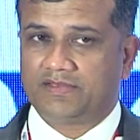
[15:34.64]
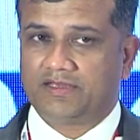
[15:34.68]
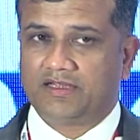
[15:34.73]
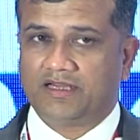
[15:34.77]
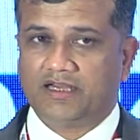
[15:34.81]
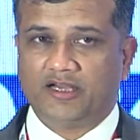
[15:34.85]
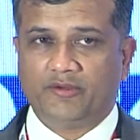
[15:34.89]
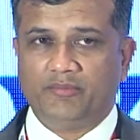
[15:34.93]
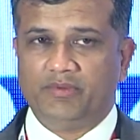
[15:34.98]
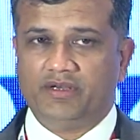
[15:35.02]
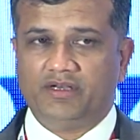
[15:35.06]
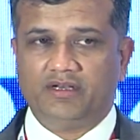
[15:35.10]

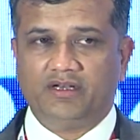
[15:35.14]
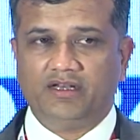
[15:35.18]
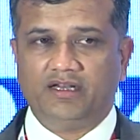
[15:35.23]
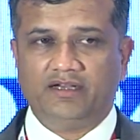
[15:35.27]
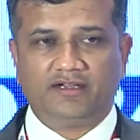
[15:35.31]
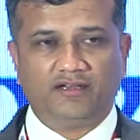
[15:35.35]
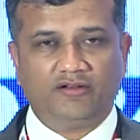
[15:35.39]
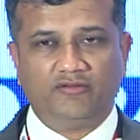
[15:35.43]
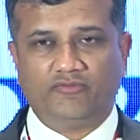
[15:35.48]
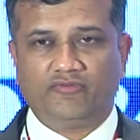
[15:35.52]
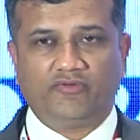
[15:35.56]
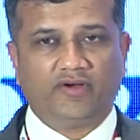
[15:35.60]
I've been a
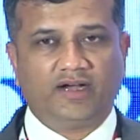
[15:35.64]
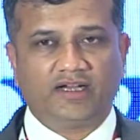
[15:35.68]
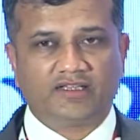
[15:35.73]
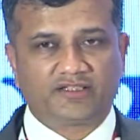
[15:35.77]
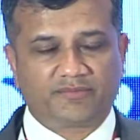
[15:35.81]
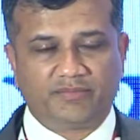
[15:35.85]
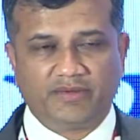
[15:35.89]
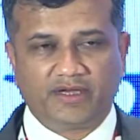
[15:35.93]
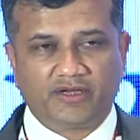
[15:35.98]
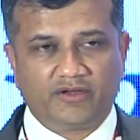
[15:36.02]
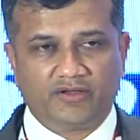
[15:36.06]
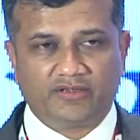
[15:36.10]
little
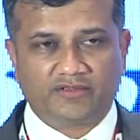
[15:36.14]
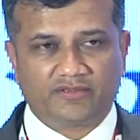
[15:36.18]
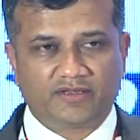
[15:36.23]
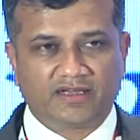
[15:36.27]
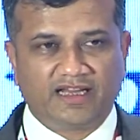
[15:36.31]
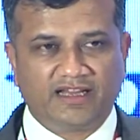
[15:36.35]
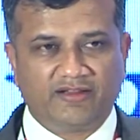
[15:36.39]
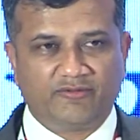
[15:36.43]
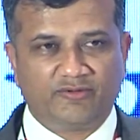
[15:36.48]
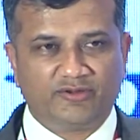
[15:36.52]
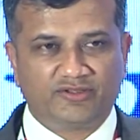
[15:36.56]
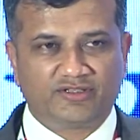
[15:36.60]
fast because
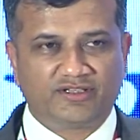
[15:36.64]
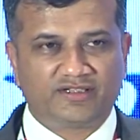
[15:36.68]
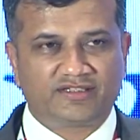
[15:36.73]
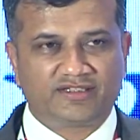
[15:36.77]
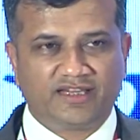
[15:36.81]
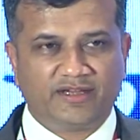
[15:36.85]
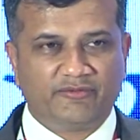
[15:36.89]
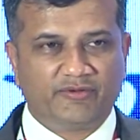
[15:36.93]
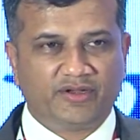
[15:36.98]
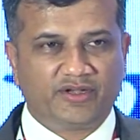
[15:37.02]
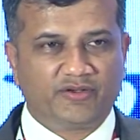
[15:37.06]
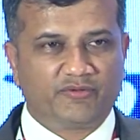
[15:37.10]
I was just
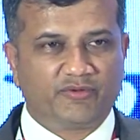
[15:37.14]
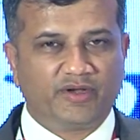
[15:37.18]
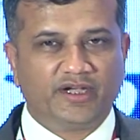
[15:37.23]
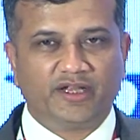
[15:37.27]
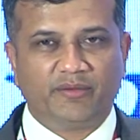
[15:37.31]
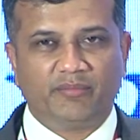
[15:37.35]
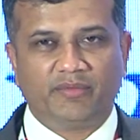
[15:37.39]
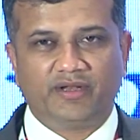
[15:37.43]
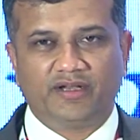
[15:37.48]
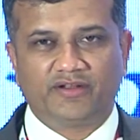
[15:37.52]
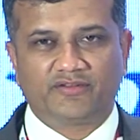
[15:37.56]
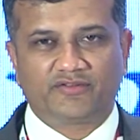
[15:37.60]
having 20
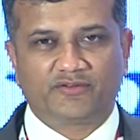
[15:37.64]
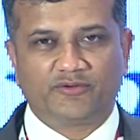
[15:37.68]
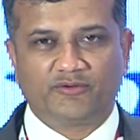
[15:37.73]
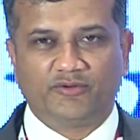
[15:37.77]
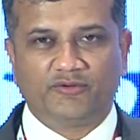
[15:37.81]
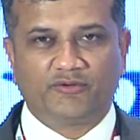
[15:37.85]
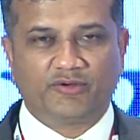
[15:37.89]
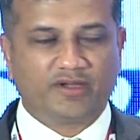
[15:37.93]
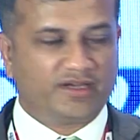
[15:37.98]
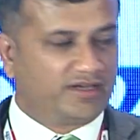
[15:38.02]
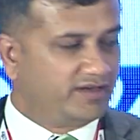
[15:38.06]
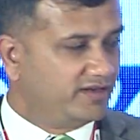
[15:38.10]
minutes, so
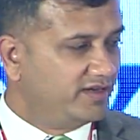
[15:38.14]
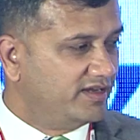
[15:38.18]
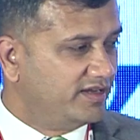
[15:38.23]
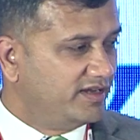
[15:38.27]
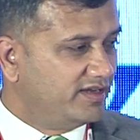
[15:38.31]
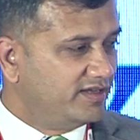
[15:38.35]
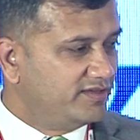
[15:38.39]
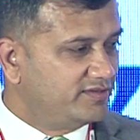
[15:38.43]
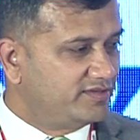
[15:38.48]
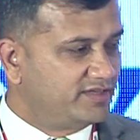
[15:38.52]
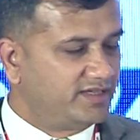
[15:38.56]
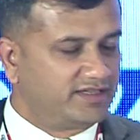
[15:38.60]
you can
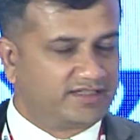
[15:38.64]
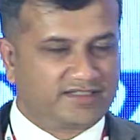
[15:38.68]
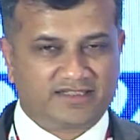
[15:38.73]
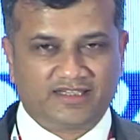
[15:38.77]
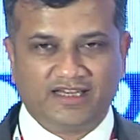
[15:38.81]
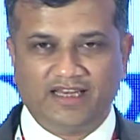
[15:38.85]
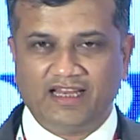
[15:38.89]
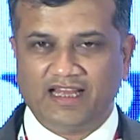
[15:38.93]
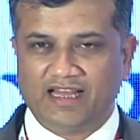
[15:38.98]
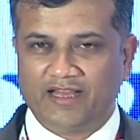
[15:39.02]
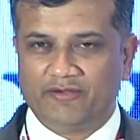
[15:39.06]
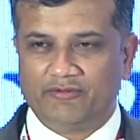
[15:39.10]

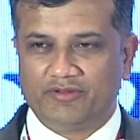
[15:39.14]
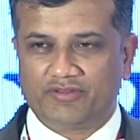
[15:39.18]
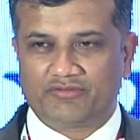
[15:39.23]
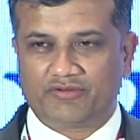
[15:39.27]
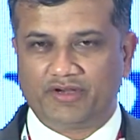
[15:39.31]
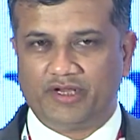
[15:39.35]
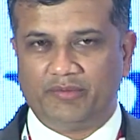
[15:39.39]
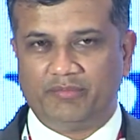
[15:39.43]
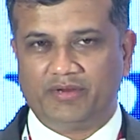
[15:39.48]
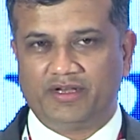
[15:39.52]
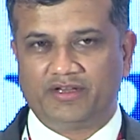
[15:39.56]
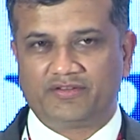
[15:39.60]
still have a
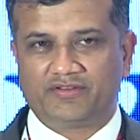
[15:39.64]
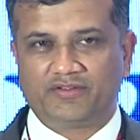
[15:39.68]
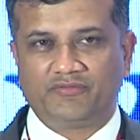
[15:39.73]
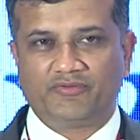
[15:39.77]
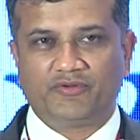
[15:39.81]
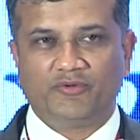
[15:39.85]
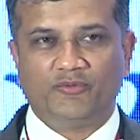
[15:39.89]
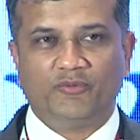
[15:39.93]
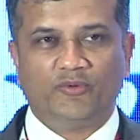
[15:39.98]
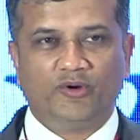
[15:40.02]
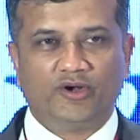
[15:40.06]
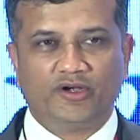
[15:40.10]
3 minutes. If
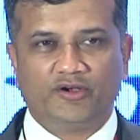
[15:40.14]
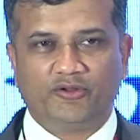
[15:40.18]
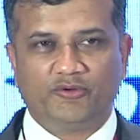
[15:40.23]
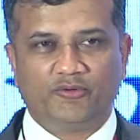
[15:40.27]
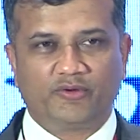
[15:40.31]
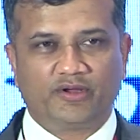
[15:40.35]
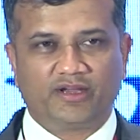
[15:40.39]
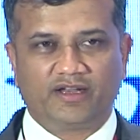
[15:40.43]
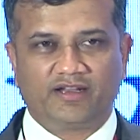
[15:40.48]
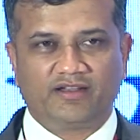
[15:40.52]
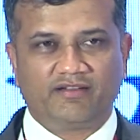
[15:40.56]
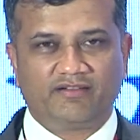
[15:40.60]
you want, you
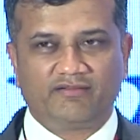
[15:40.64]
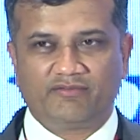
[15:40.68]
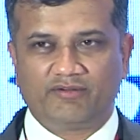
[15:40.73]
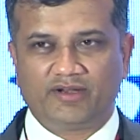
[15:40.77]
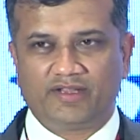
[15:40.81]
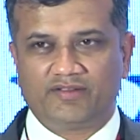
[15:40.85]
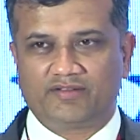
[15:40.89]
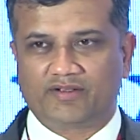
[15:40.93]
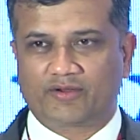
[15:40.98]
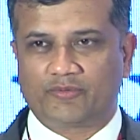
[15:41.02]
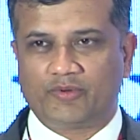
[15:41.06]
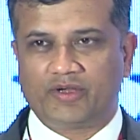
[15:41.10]
can
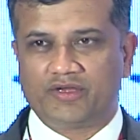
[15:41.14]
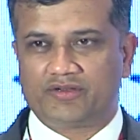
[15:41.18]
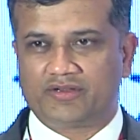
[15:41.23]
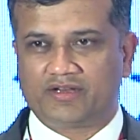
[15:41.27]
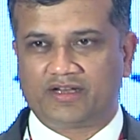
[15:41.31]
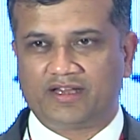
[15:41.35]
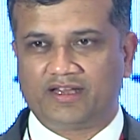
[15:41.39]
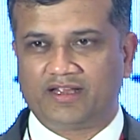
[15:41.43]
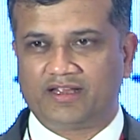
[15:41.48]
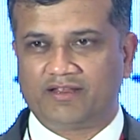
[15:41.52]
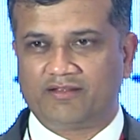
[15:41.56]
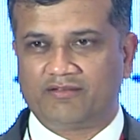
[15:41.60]
raise a
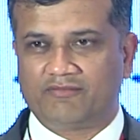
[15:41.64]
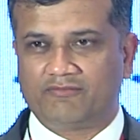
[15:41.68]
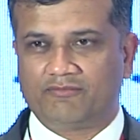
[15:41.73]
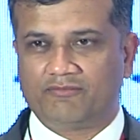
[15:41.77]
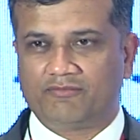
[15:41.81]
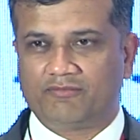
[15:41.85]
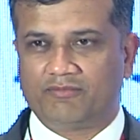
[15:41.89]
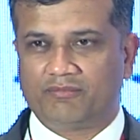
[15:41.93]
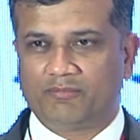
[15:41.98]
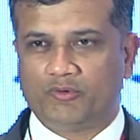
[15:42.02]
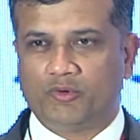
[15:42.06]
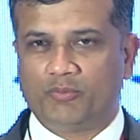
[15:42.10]
question. I'm
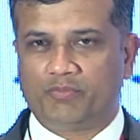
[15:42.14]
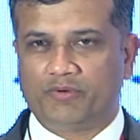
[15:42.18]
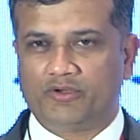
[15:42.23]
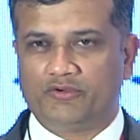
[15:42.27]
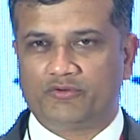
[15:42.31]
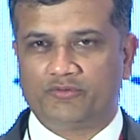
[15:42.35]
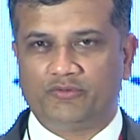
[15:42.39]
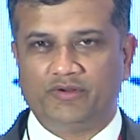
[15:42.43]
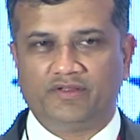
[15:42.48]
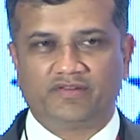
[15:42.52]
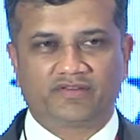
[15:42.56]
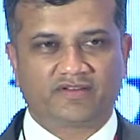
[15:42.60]
open
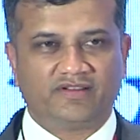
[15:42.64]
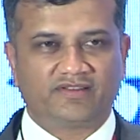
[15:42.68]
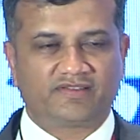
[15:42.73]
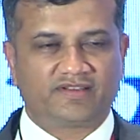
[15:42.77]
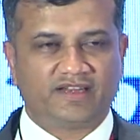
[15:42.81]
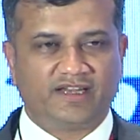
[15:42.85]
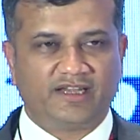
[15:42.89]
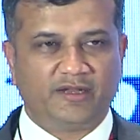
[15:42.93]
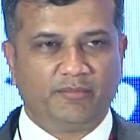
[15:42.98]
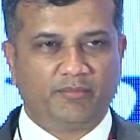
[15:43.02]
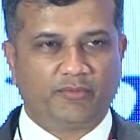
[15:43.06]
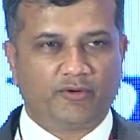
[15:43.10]
to discuss
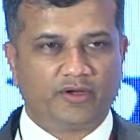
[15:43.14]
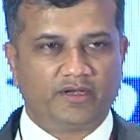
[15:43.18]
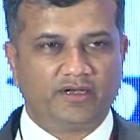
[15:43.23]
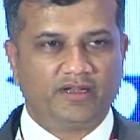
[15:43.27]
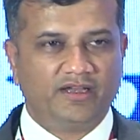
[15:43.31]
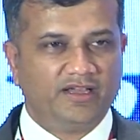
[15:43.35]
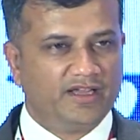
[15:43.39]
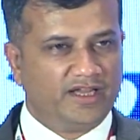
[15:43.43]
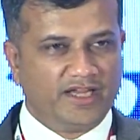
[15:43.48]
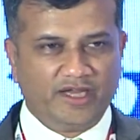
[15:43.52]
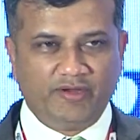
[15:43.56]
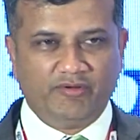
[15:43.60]
any point,
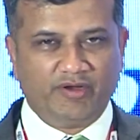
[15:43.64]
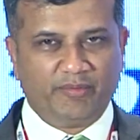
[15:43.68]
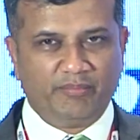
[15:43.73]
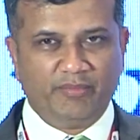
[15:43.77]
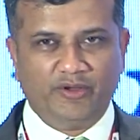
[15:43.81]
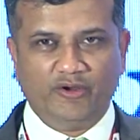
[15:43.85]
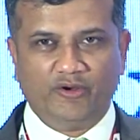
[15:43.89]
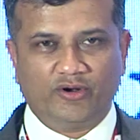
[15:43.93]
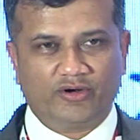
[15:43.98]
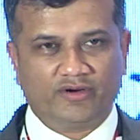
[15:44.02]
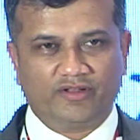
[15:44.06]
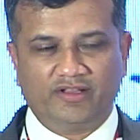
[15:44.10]
even
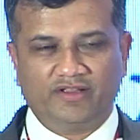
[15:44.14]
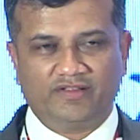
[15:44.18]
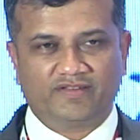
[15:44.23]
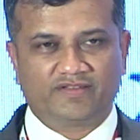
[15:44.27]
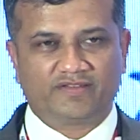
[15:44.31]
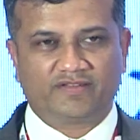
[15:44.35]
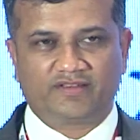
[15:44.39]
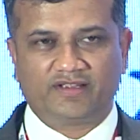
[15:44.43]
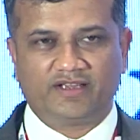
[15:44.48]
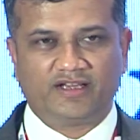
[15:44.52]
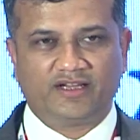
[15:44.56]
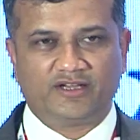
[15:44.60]
beyond
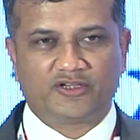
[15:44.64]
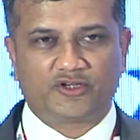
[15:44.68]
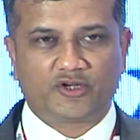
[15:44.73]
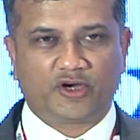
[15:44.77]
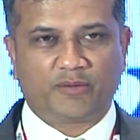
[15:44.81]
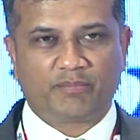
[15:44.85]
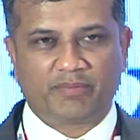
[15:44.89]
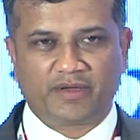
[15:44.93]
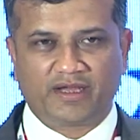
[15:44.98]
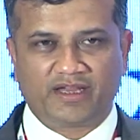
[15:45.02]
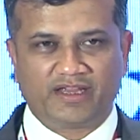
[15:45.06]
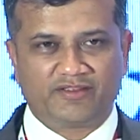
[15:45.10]
this
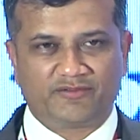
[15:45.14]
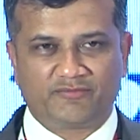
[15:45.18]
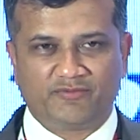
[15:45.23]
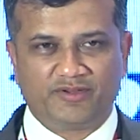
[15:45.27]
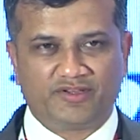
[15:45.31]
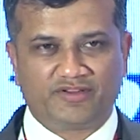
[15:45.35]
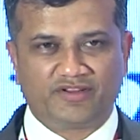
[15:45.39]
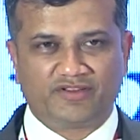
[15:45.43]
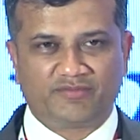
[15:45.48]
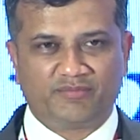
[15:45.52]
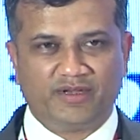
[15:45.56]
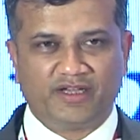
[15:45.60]
topic
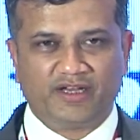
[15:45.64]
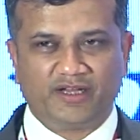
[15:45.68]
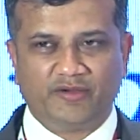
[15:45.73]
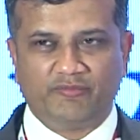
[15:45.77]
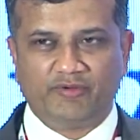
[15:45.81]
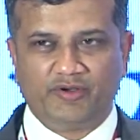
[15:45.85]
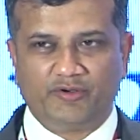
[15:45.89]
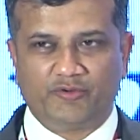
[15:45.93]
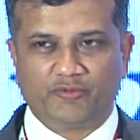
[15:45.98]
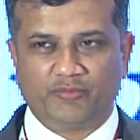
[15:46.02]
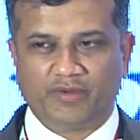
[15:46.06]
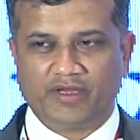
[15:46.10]
which has been
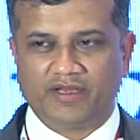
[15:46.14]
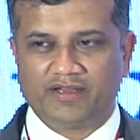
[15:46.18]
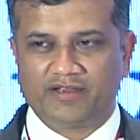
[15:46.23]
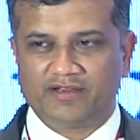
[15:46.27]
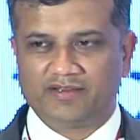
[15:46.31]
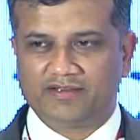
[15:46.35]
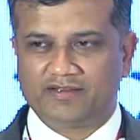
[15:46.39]
given to me.